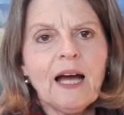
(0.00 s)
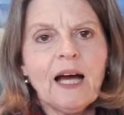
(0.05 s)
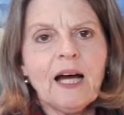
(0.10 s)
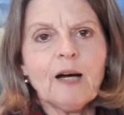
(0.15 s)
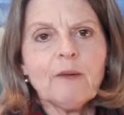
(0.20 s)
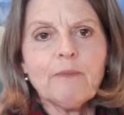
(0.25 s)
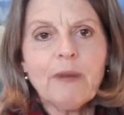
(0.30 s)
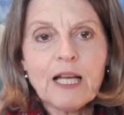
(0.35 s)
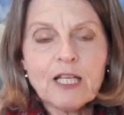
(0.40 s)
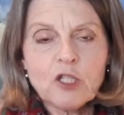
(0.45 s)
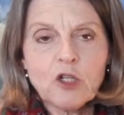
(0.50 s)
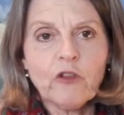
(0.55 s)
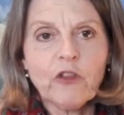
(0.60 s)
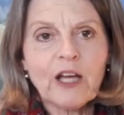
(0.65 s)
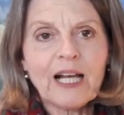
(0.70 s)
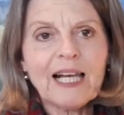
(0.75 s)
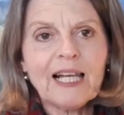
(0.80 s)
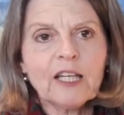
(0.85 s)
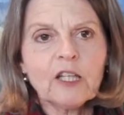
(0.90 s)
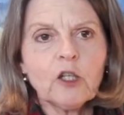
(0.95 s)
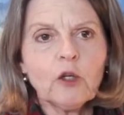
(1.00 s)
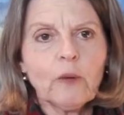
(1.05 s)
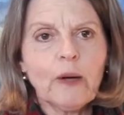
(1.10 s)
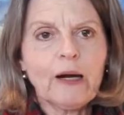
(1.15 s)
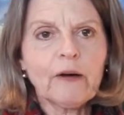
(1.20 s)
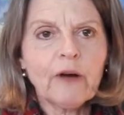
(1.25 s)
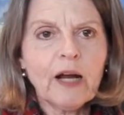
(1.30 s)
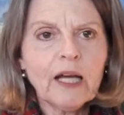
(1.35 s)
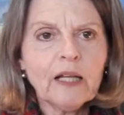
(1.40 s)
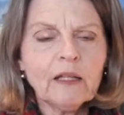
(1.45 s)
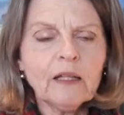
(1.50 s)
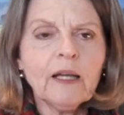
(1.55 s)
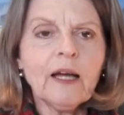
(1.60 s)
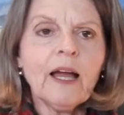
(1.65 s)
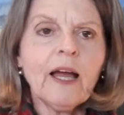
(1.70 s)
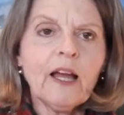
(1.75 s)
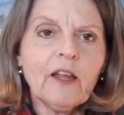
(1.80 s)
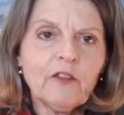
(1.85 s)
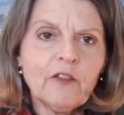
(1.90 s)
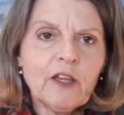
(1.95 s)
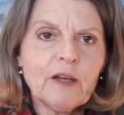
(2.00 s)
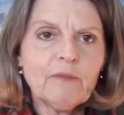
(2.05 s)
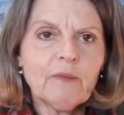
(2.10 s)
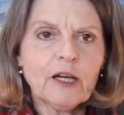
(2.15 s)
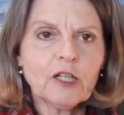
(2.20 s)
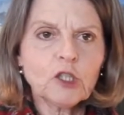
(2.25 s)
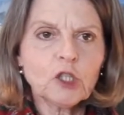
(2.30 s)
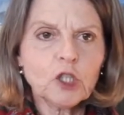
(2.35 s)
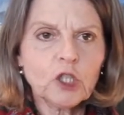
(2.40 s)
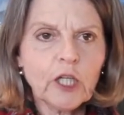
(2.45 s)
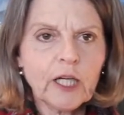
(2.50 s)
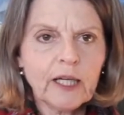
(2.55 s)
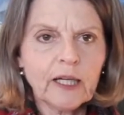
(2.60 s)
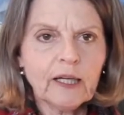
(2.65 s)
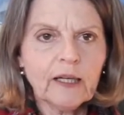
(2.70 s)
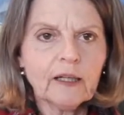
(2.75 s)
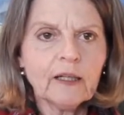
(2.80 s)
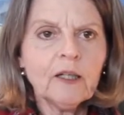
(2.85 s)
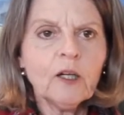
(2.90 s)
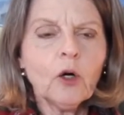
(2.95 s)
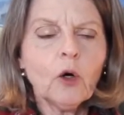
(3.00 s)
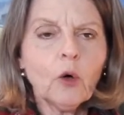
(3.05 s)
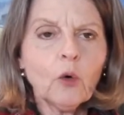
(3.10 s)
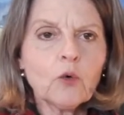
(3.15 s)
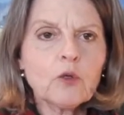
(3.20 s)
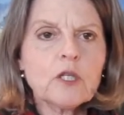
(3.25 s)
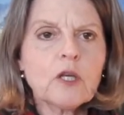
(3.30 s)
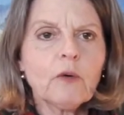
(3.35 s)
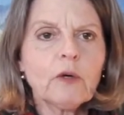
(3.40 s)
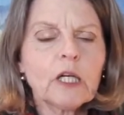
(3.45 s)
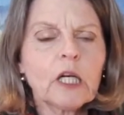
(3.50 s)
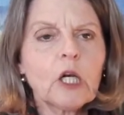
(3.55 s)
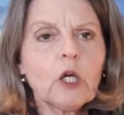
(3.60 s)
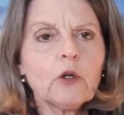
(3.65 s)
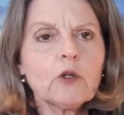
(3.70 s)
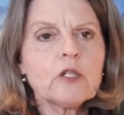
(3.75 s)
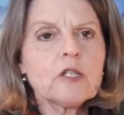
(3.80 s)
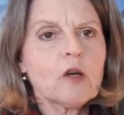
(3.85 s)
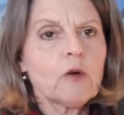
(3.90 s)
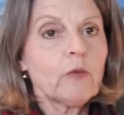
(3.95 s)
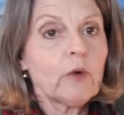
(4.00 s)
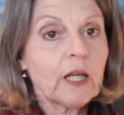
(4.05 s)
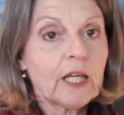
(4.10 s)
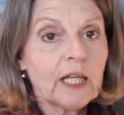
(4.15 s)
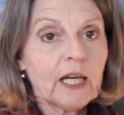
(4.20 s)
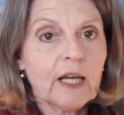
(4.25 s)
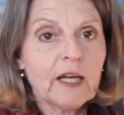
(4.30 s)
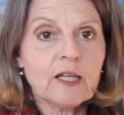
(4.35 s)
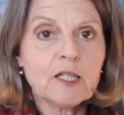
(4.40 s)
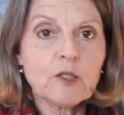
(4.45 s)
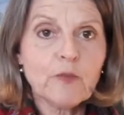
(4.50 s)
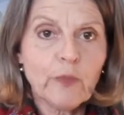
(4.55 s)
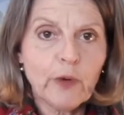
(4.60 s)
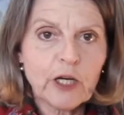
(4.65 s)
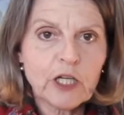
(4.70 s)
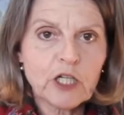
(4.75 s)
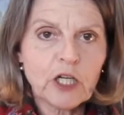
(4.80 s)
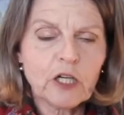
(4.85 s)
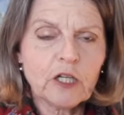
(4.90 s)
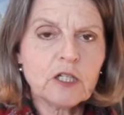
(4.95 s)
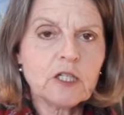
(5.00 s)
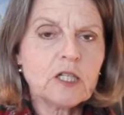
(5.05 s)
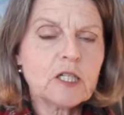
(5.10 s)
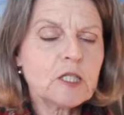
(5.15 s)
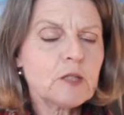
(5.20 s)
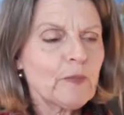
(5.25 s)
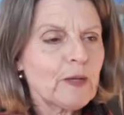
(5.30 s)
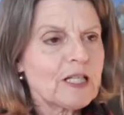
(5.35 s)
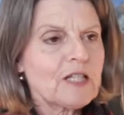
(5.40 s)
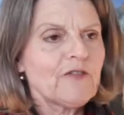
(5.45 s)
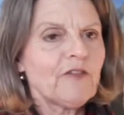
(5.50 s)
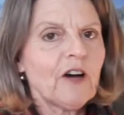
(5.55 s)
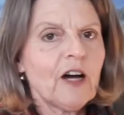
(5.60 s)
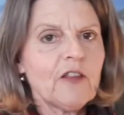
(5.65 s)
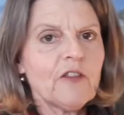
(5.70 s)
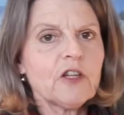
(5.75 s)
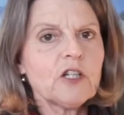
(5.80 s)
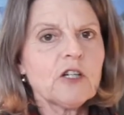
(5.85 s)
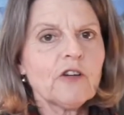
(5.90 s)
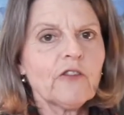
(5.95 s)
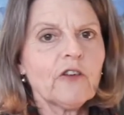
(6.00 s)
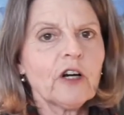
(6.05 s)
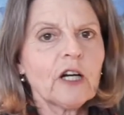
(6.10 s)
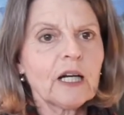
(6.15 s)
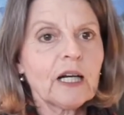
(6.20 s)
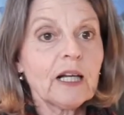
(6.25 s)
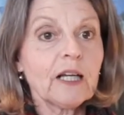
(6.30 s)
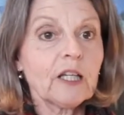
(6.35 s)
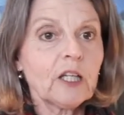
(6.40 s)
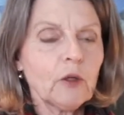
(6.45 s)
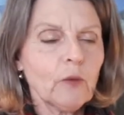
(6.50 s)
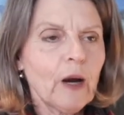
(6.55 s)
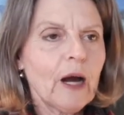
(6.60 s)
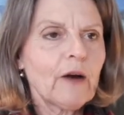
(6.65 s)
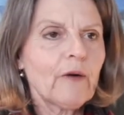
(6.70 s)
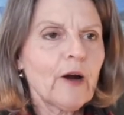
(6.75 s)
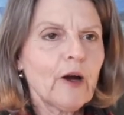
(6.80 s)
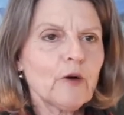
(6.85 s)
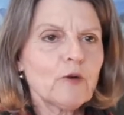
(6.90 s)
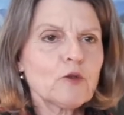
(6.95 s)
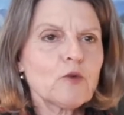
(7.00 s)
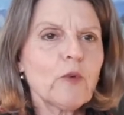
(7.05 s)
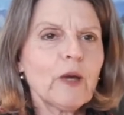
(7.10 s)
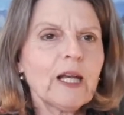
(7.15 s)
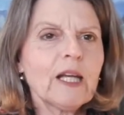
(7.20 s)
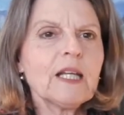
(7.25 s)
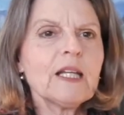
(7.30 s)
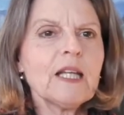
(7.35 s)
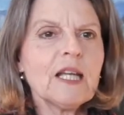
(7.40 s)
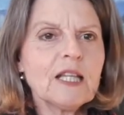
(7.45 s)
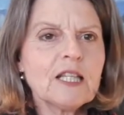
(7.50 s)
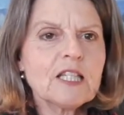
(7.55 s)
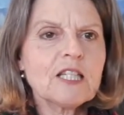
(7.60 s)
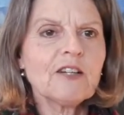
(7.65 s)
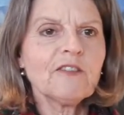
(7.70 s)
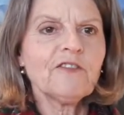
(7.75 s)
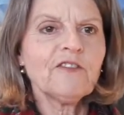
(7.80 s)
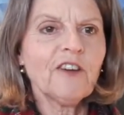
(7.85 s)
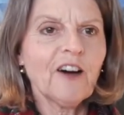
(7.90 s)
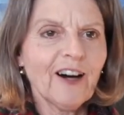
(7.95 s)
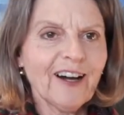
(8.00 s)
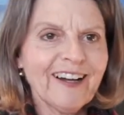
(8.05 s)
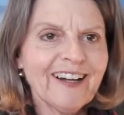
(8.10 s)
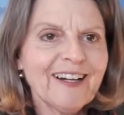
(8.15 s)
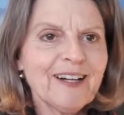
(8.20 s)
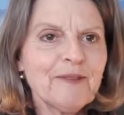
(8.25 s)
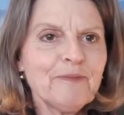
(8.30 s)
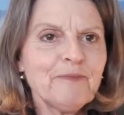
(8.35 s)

based on the click URL, and then my trigger also includes a regular expression to specify the different click URLs when it needs to fire.